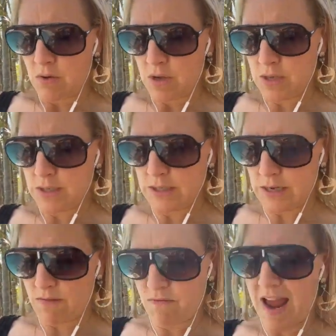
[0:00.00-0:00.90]

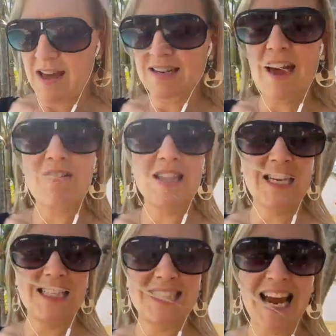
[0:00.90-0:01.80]
is around having
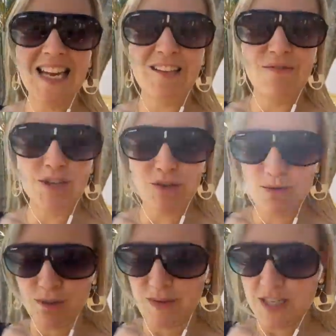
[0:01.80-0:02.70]
these daily rituals,